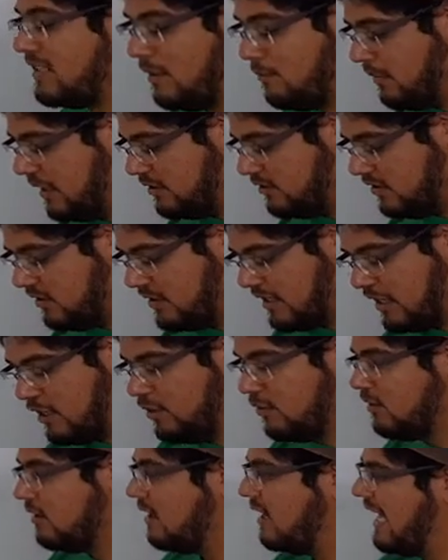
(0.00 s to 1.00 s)
imagine
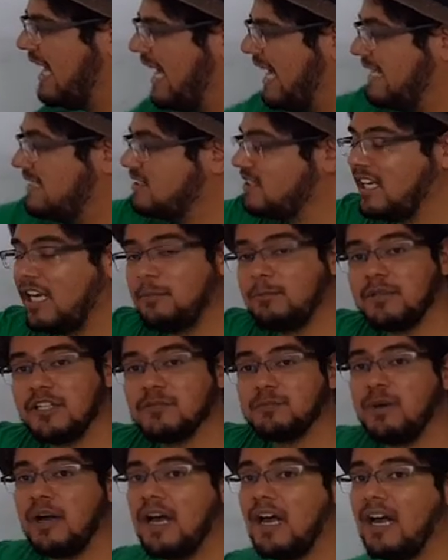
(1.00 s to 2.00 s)
now, I skip
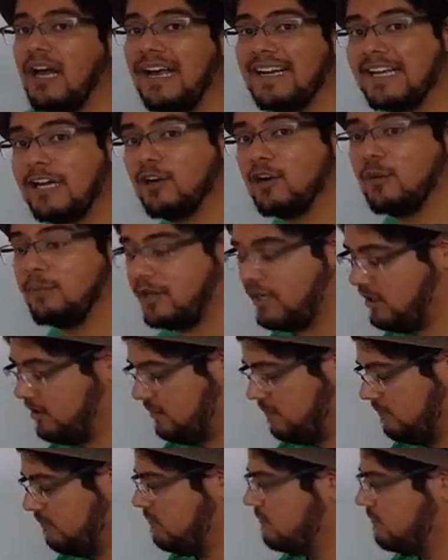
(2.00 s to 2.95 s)
this part and I come here.